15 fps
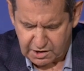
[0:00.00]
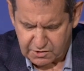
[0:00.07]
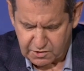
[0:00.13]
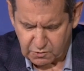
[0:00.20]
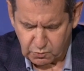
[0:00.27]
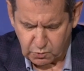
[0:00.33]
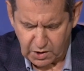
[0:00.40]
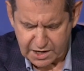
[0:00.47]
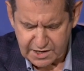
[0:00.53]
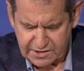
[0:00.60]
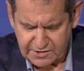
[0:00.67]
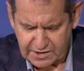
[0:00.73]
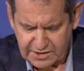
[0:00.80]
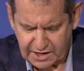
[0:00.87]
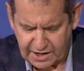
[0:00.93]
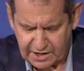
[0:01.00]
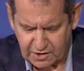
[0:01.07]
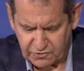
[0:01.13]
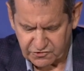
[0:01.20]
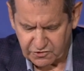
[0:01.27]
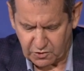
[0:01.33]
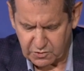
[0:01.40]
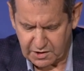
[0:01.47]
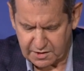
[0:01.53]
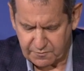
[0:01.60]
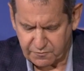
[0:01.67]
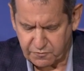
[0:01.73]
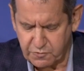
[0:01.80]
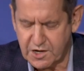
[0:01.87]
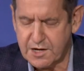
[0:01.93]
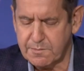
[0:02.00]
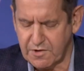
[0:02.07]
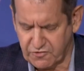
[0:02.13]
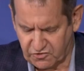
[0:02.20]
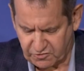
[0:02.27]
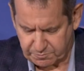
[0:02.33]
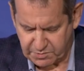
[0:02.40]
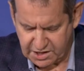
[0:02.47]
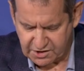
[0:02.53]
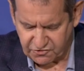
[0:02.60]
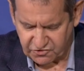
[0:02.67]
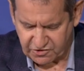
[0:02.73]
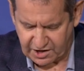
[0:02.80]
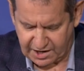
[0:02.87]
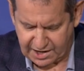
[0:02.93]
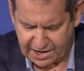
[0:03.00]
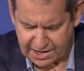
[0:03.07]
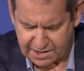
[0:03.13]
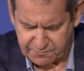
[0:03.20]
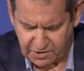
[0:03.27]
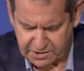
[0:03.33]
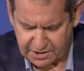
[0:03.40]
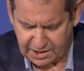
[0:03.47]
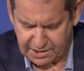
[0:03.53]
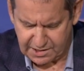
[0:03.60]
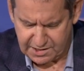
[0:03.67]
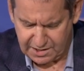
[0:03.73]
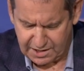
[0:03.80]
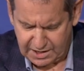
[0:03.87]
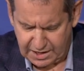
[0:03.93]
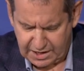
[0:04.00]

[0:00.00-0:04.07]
The right to counsel and freedom of speech to advocate